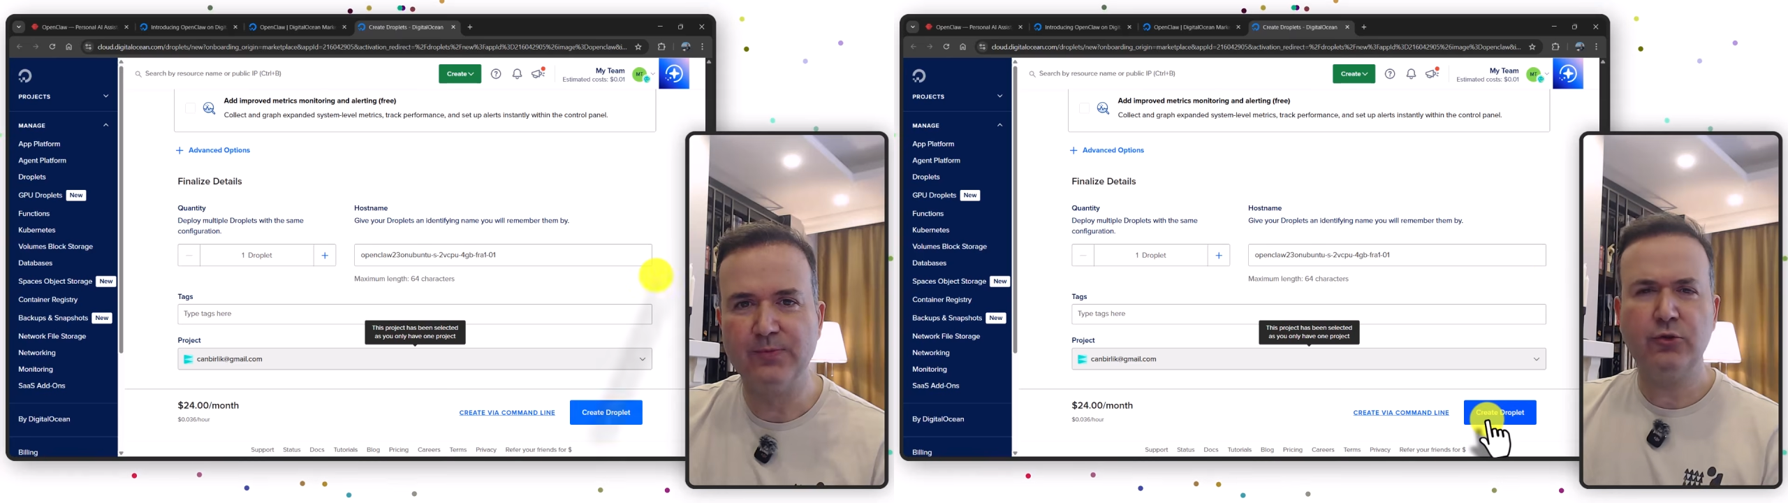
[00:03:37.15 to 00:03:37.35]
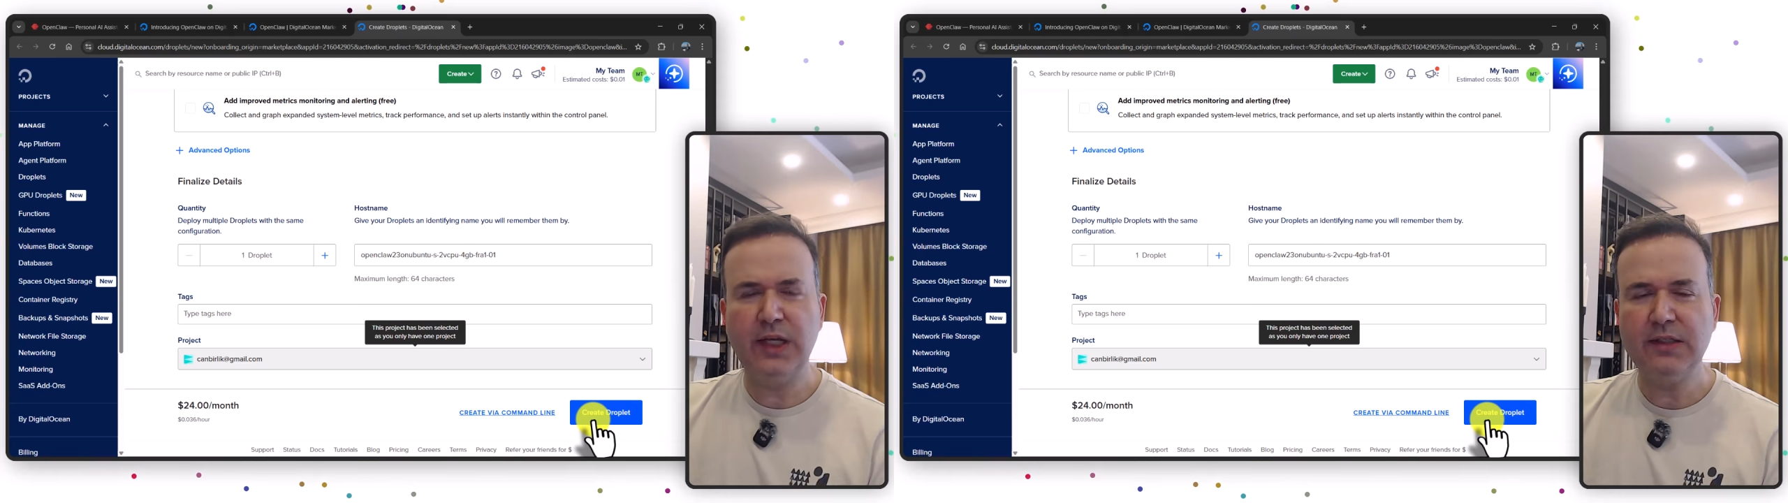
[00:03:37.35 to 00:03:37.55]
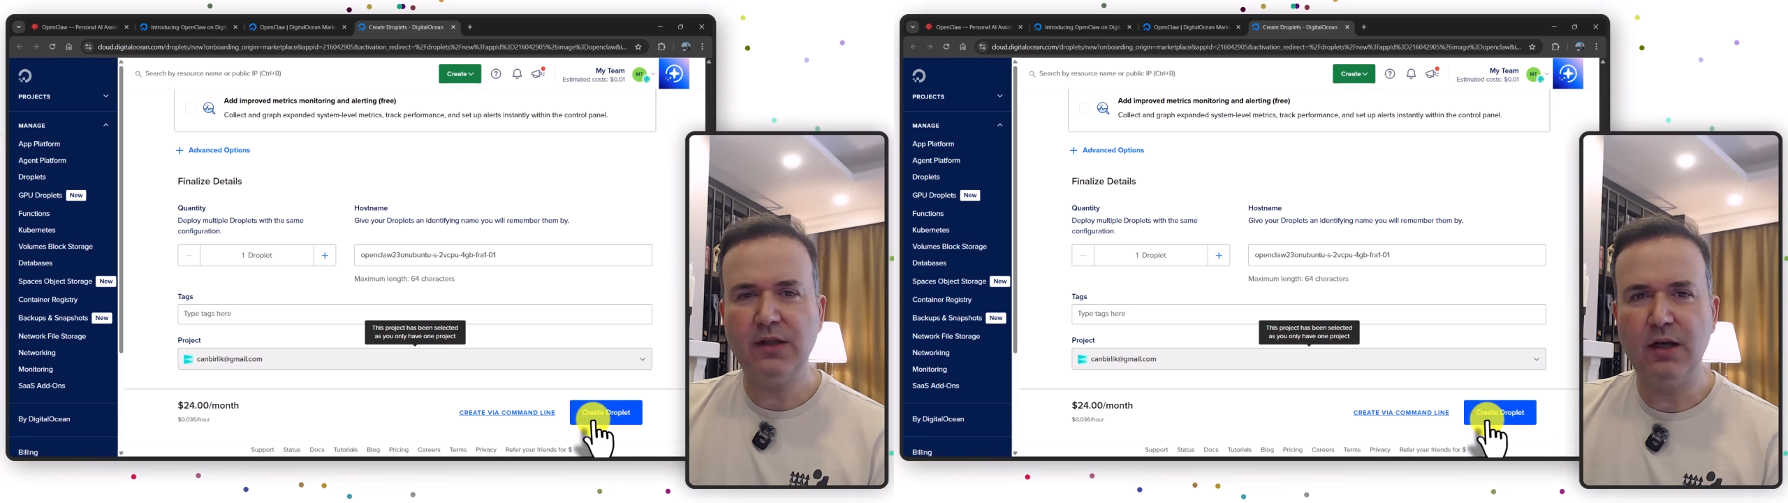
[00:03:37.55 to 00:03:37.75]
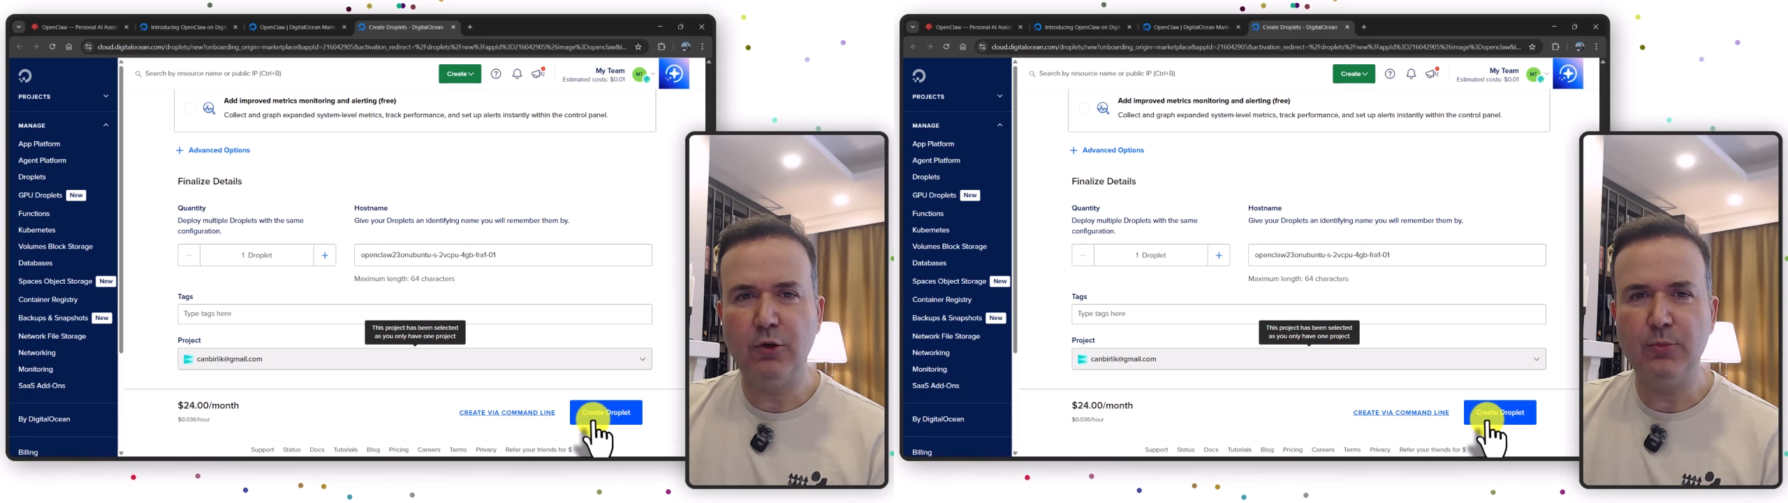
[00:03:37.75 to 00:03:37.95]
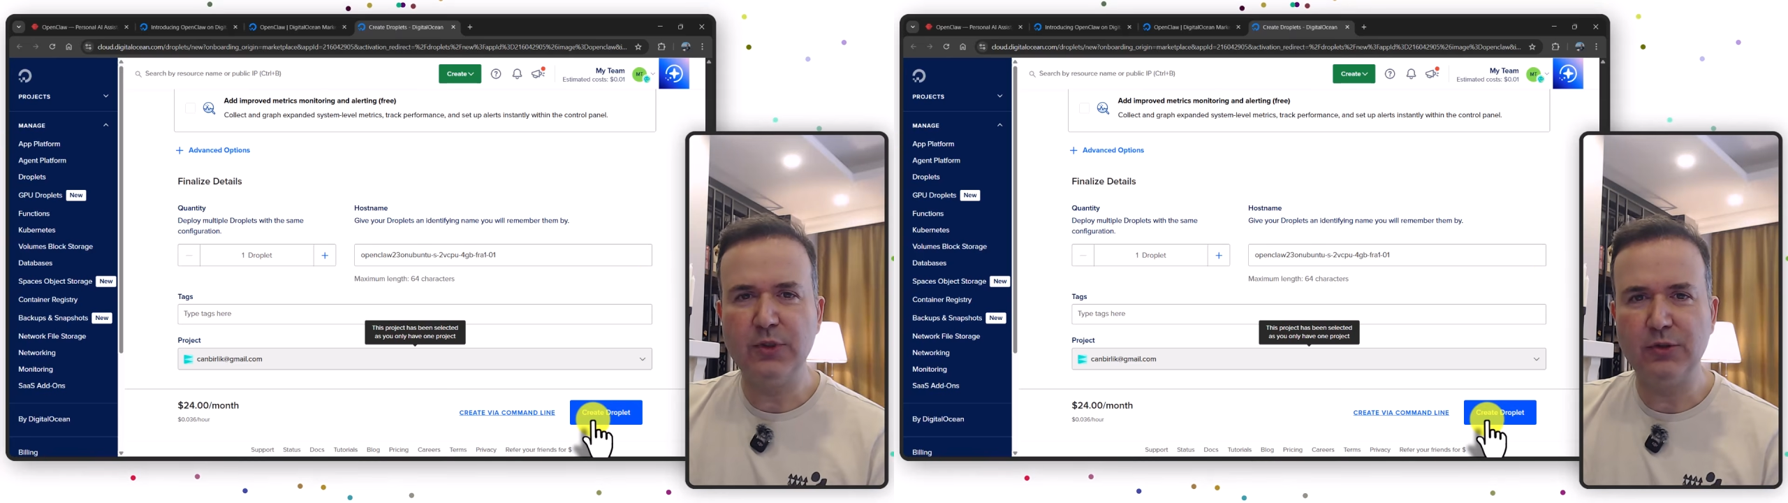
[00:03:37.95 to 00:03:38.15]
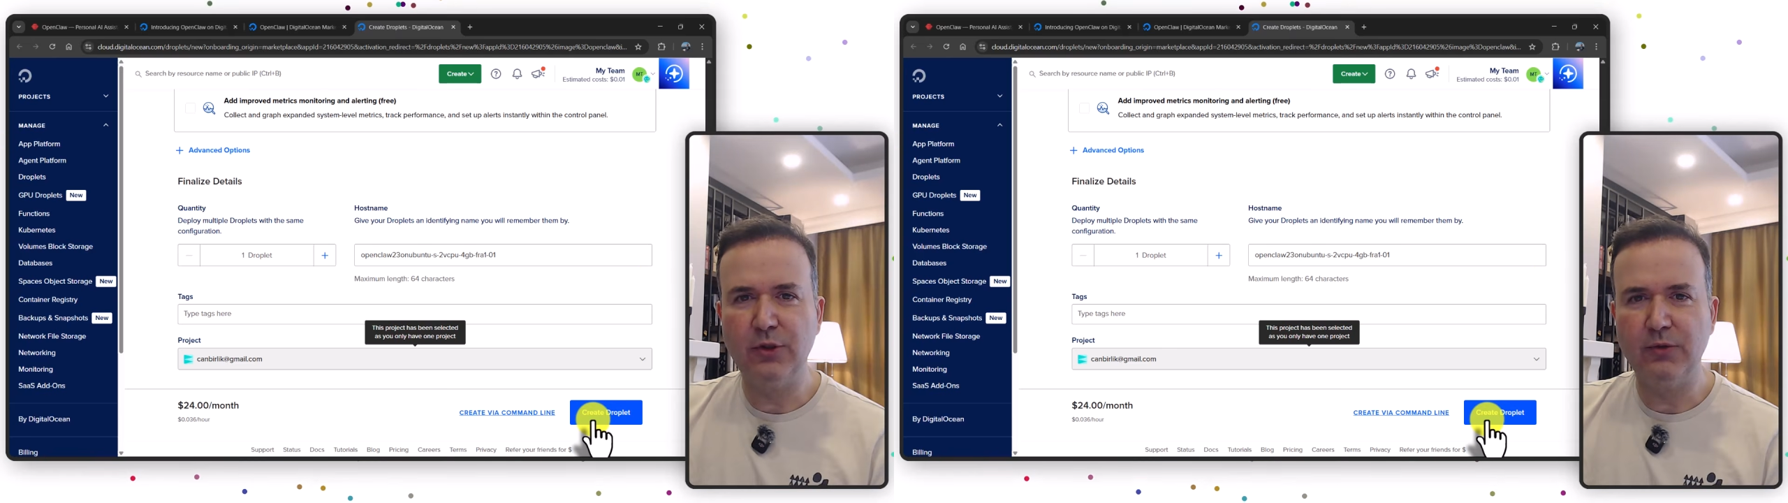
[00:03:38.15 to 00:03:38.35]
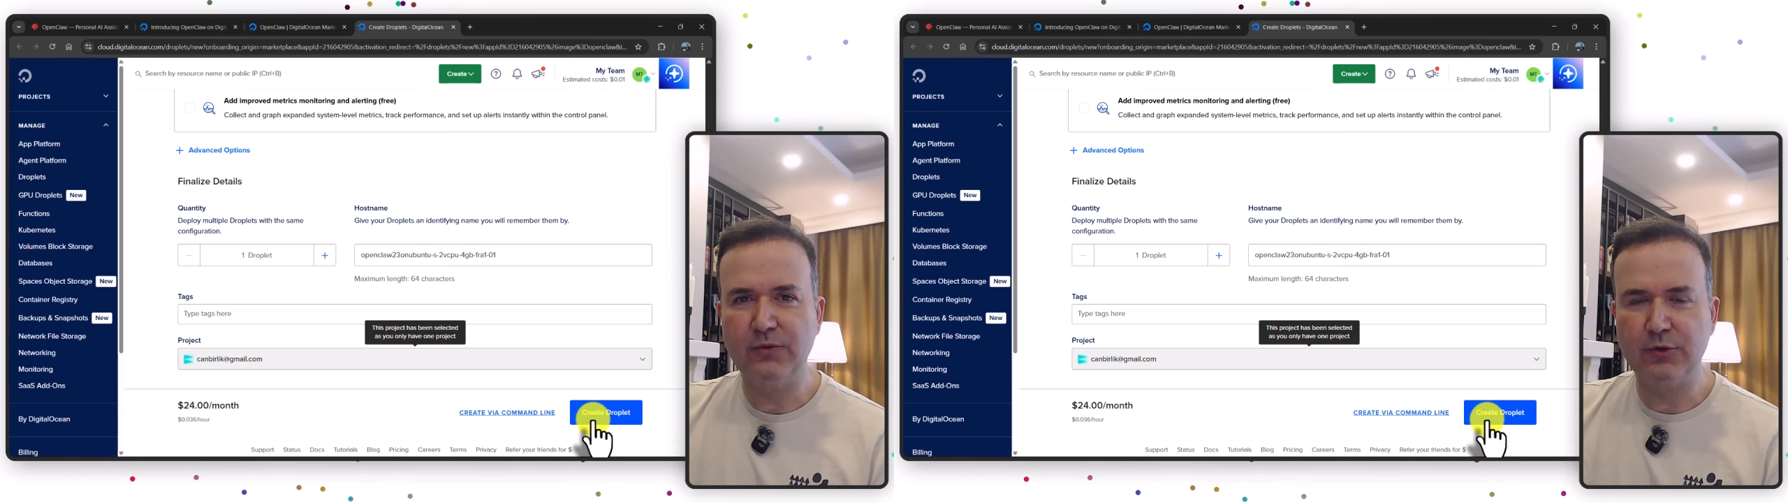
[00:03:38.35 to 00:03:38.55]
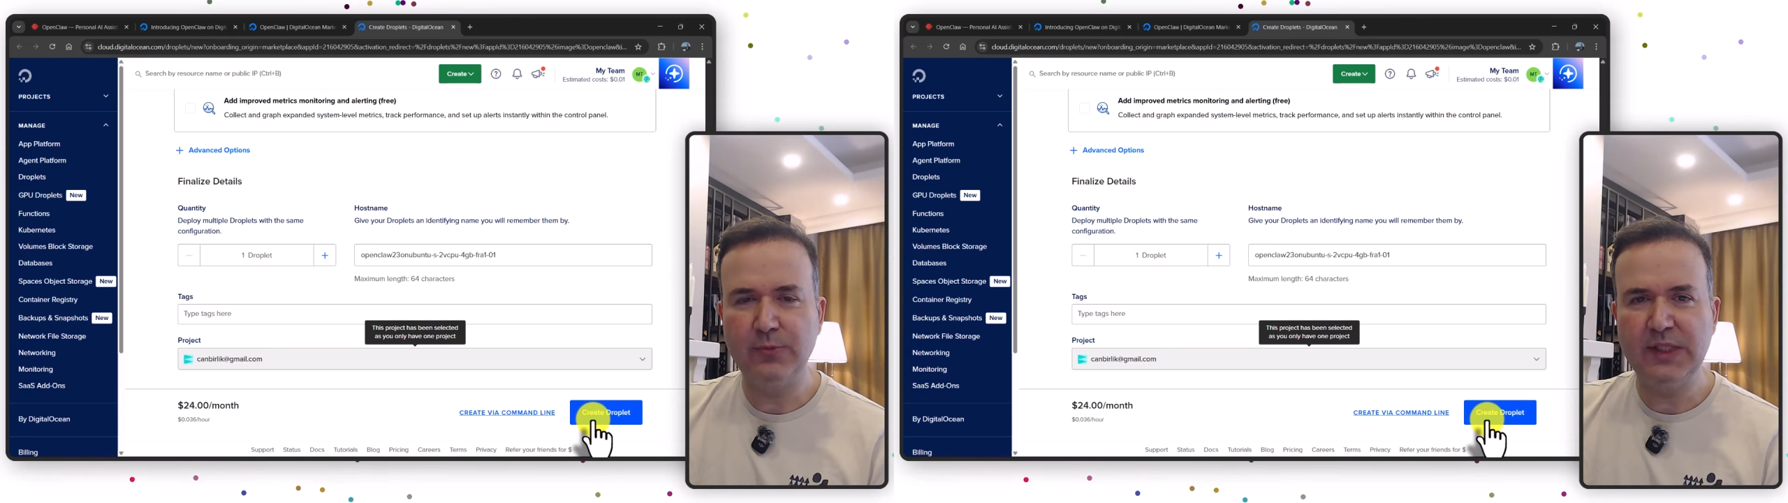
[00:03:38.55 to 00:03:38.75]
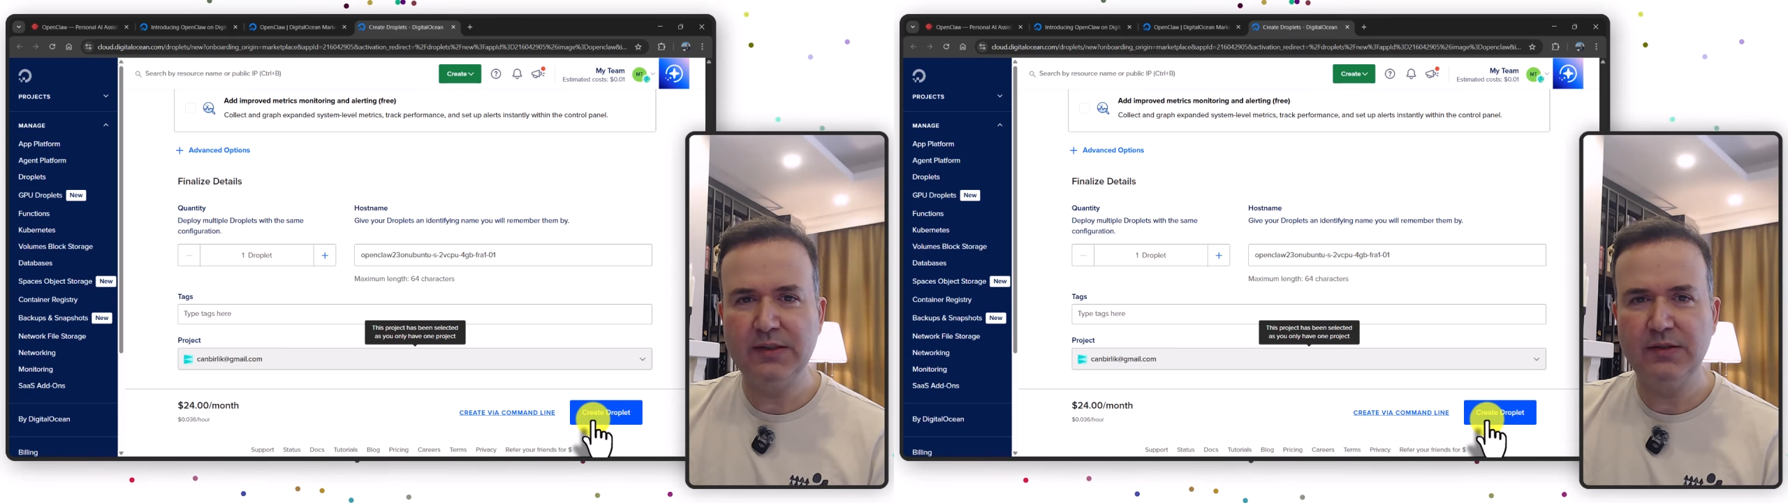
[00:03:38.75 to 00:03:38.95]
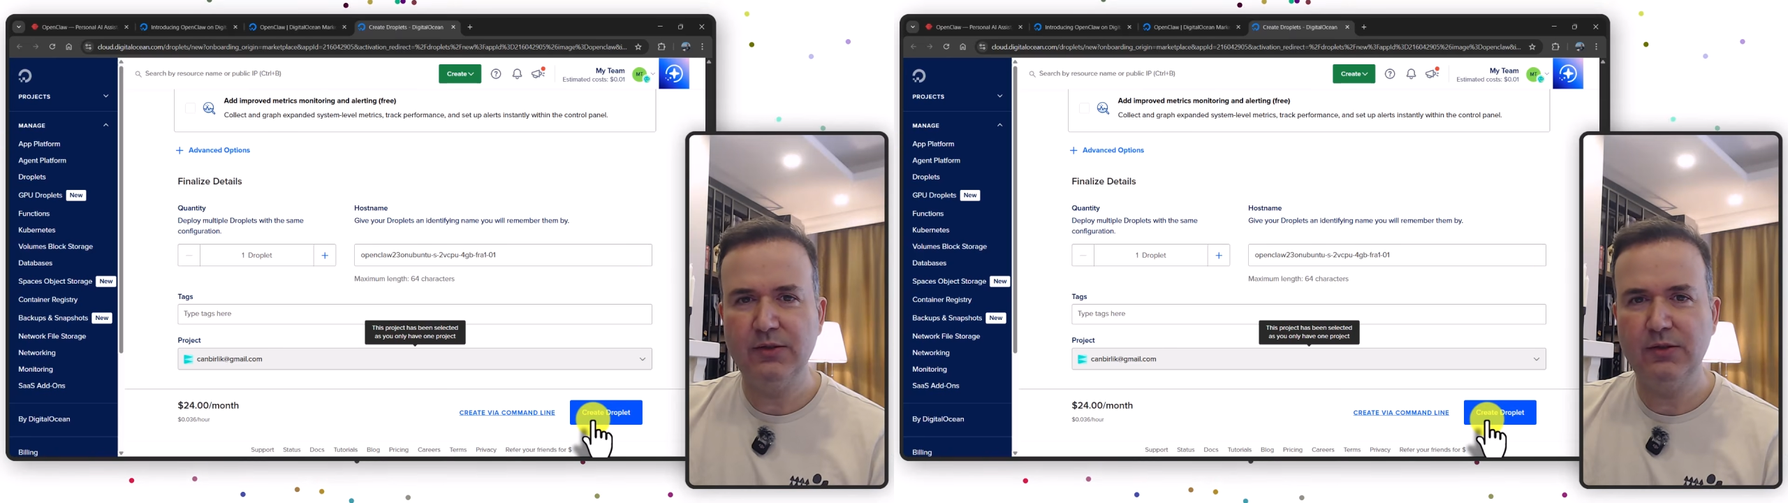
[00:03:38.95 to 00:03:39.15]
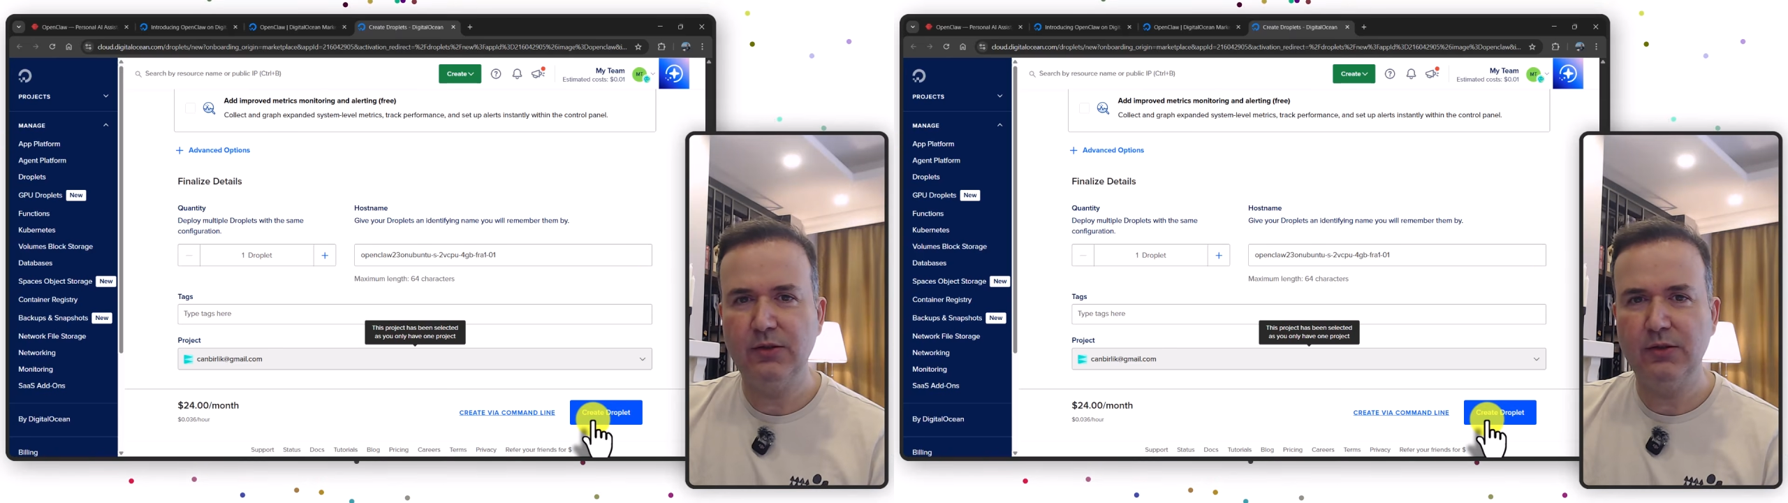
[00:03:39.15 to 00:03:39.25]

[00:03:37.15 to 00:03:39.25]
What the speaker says: To create our OpenClaw droplet,